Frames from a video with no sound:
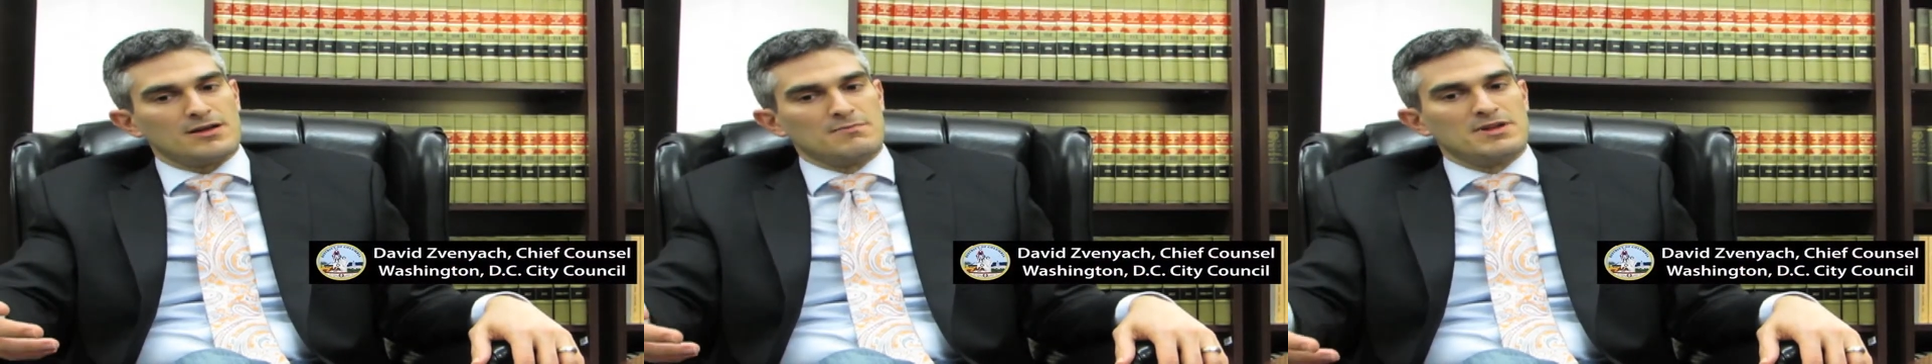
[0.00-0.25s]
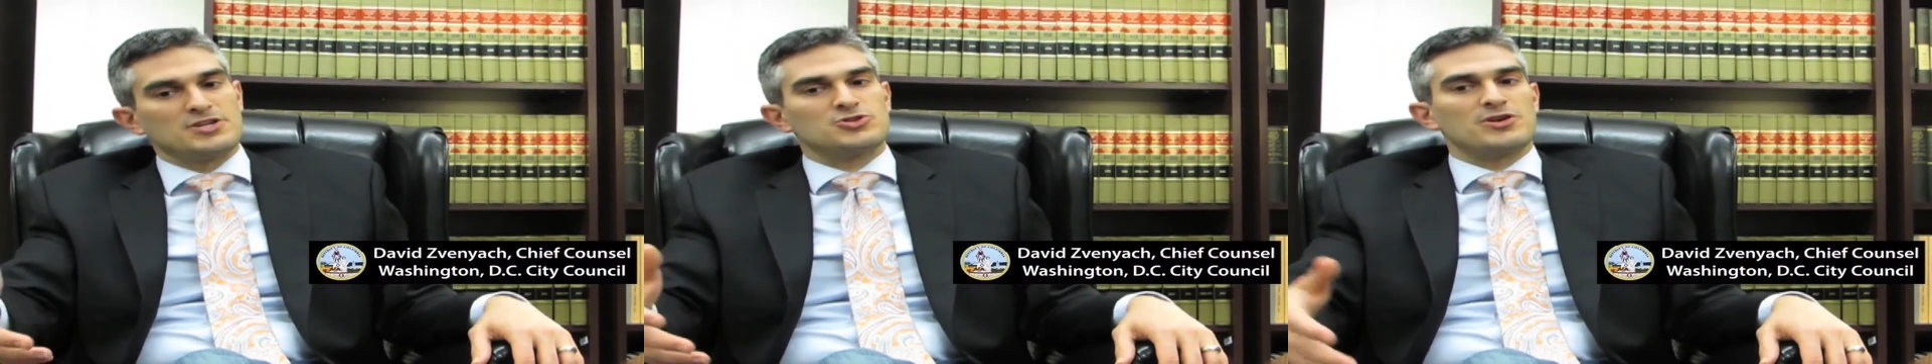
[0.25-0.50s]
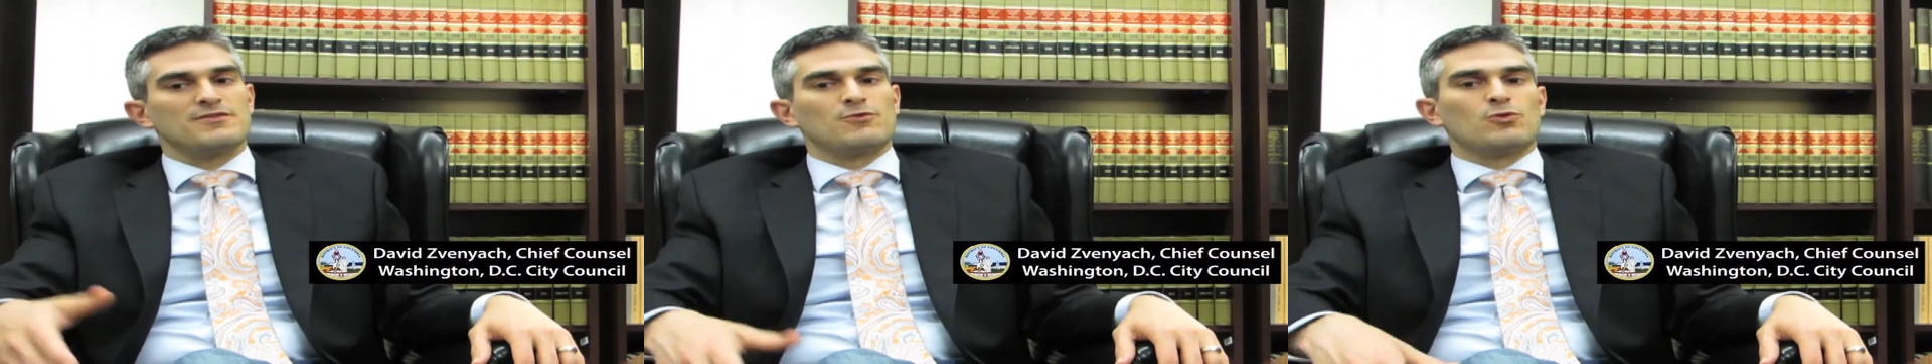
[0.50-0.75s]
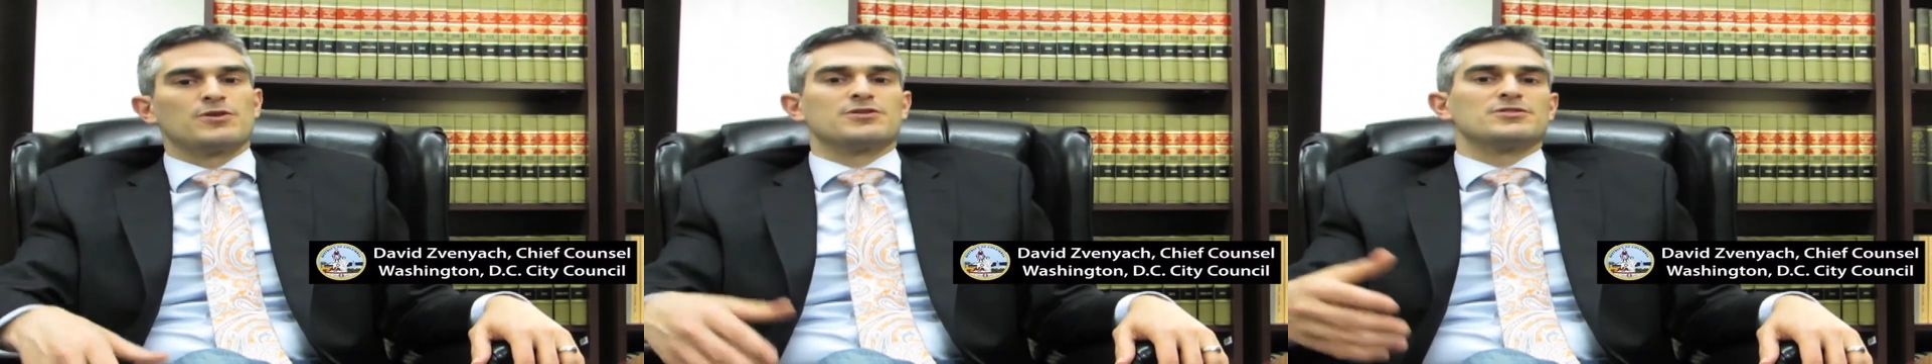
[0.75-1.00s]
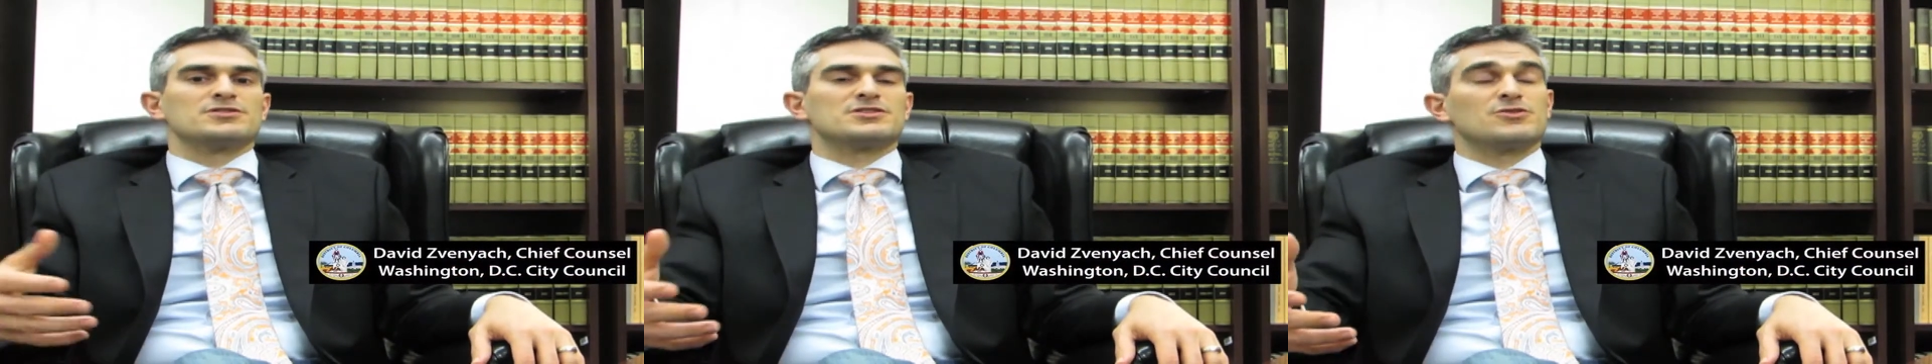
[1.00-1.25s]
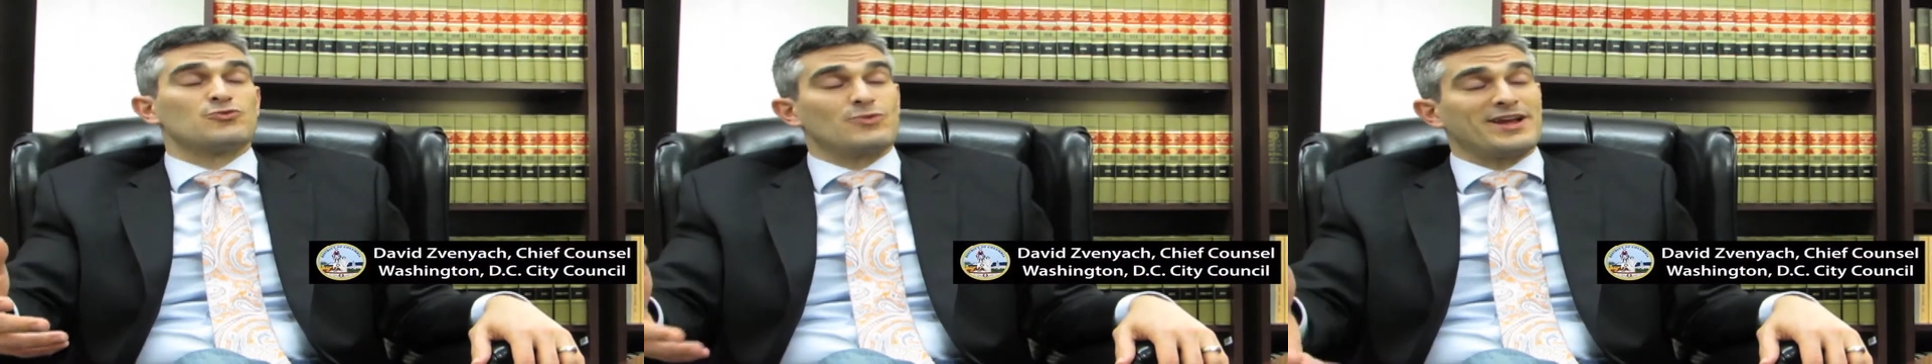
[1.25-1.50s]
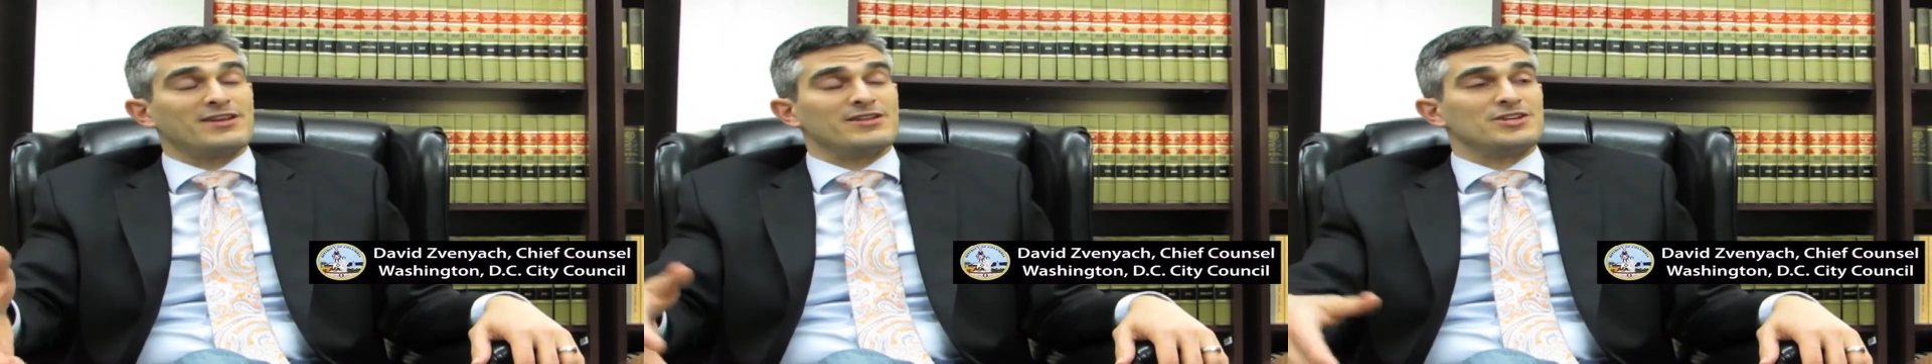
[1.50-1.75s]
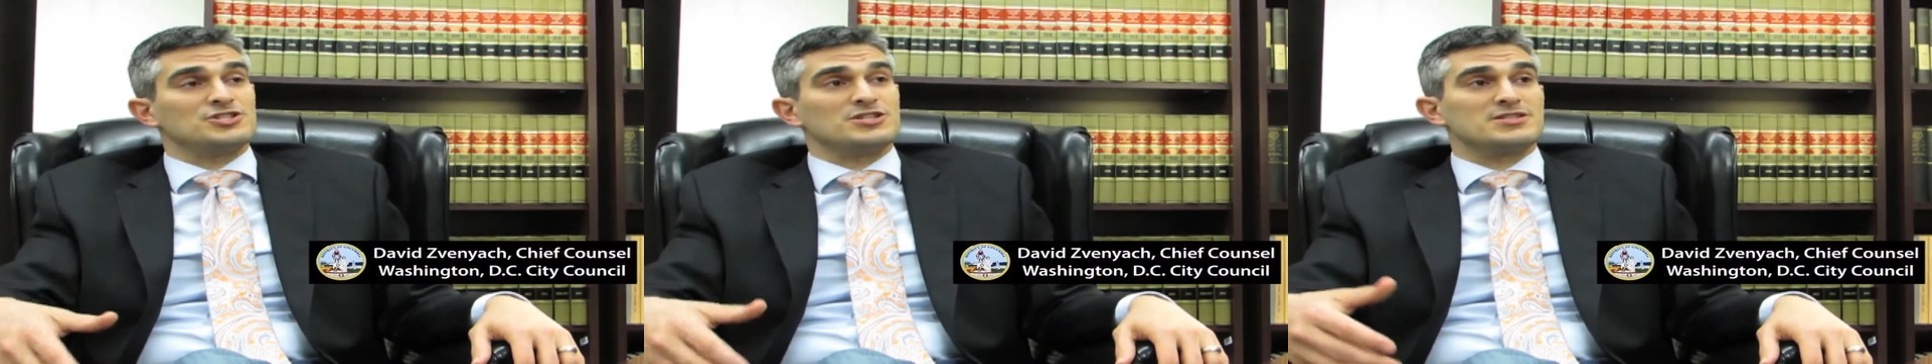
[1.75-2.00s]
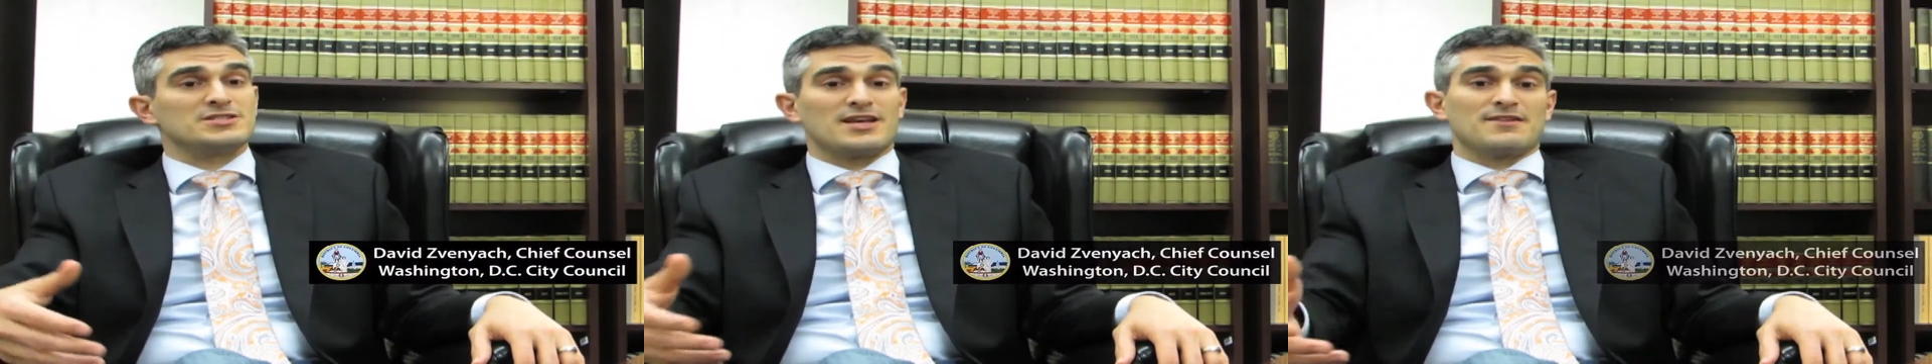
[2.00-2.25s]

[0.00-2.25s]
administrative orders, regulations,